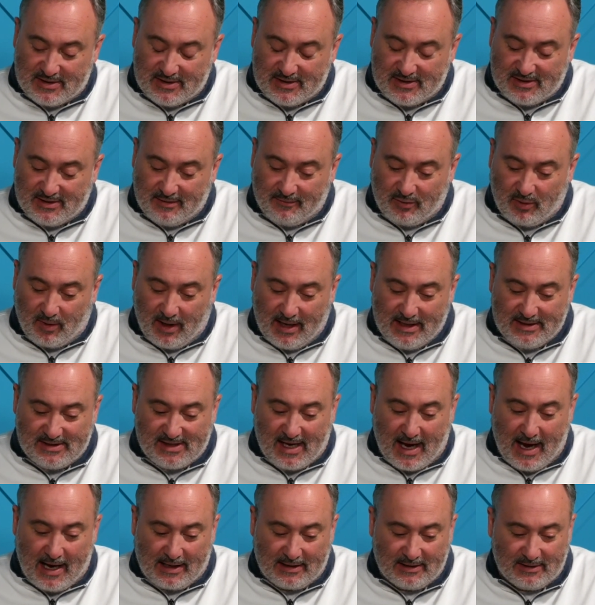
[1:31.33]
to the Civil Rights
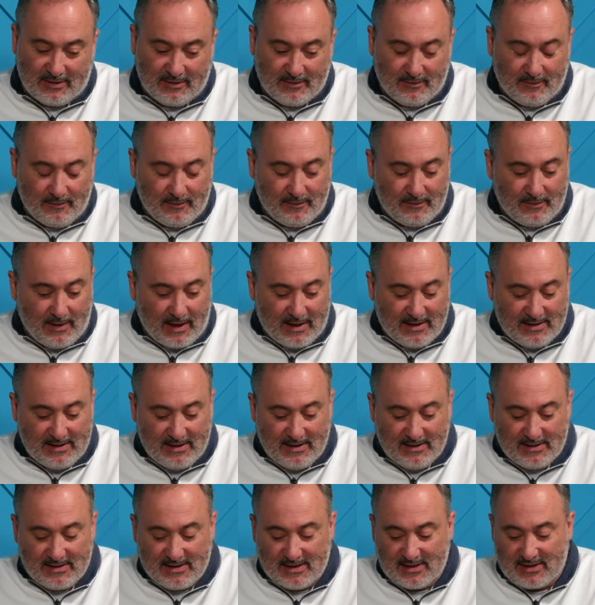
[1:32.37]
Act of
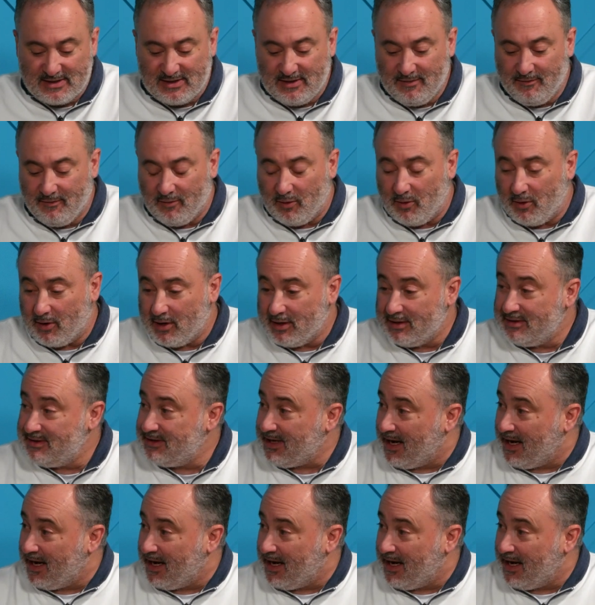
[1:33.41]
1964,